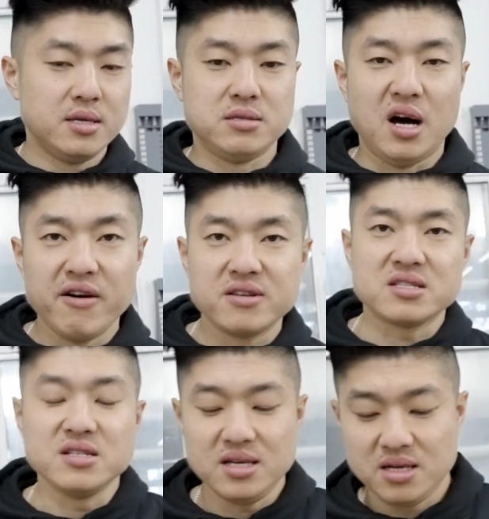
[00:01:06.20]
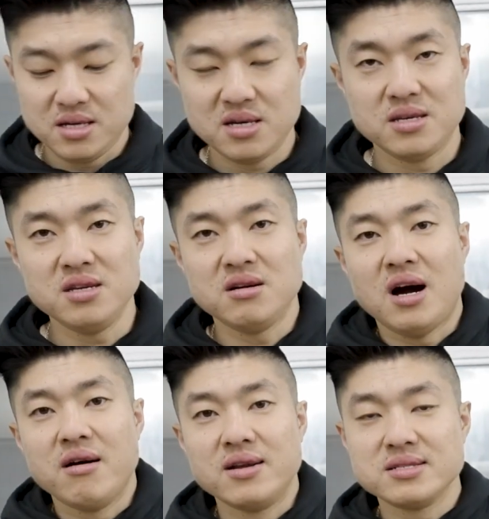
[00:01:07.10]
So obviously, you know
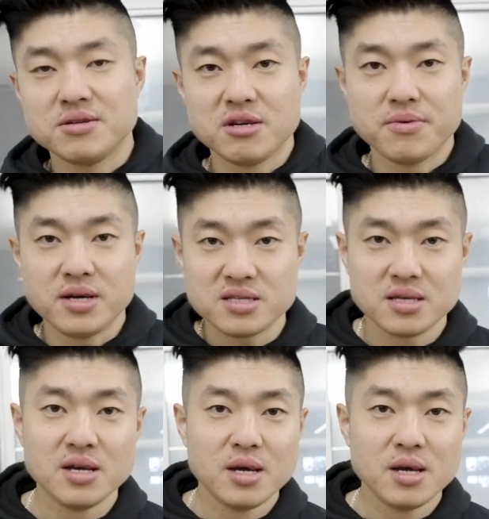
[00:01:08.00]
how it is out there, bros.